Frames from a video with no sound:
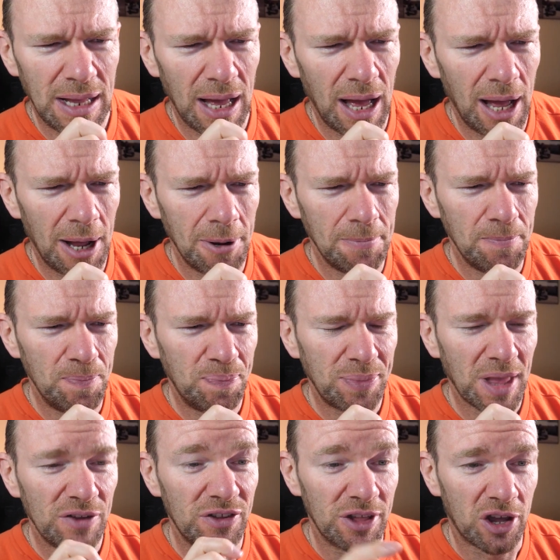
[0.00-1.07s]

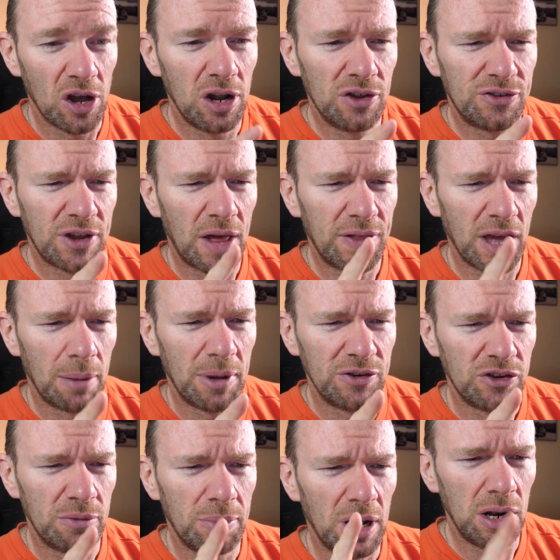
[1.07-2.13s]
So the colors, I think I
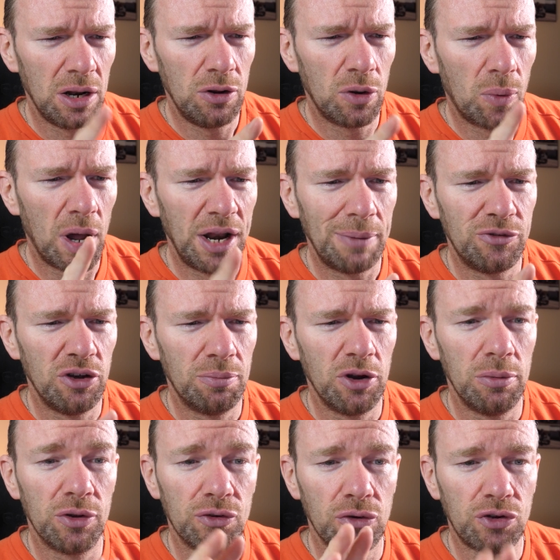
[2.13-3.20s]
mentioned, Lunar White, Neptune Blue.
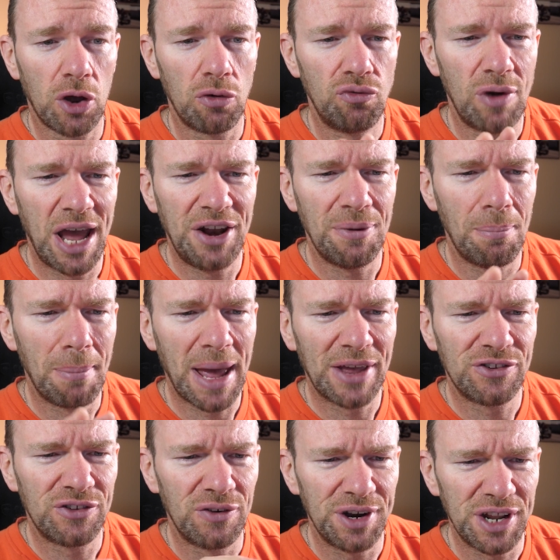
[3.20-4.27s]
There's also a red
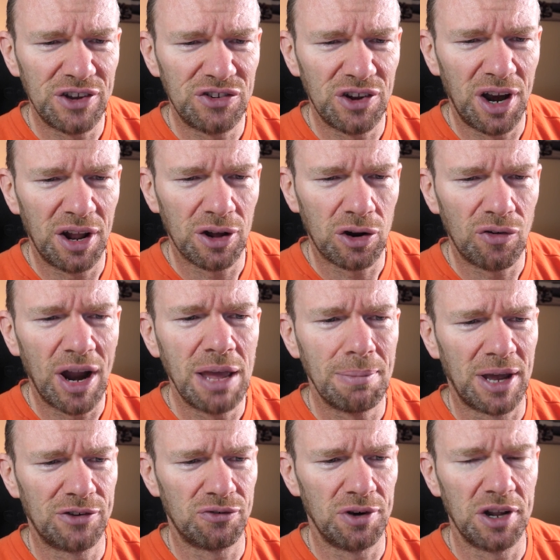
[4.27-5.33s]
Master Edition and a grey
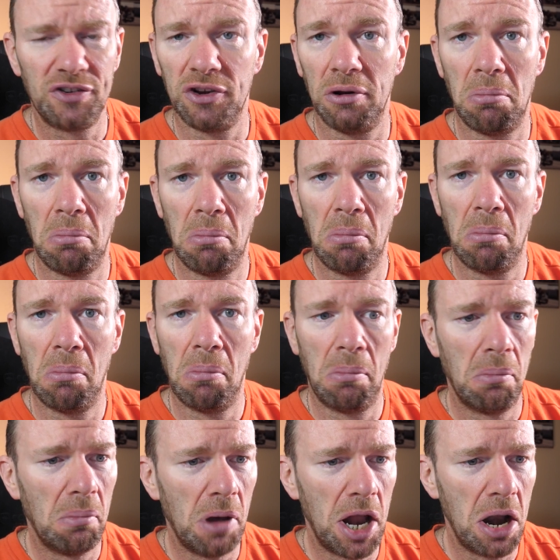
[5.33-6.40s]
Master Edition.
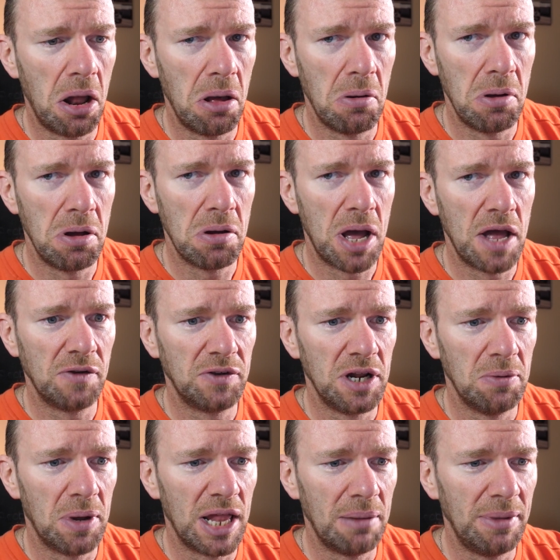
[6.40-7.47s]
I don't know actually
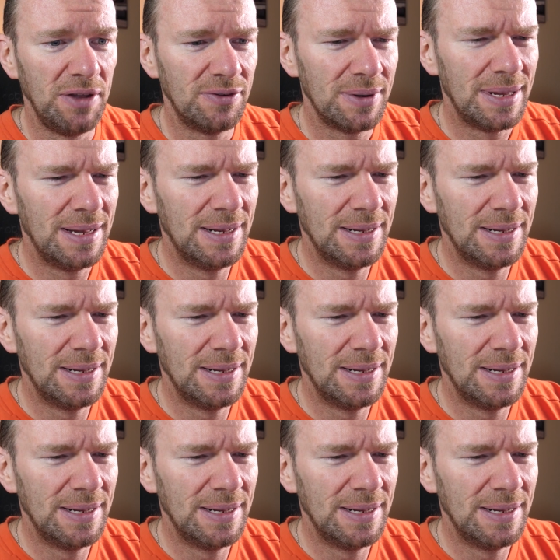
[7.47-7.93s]
what that means.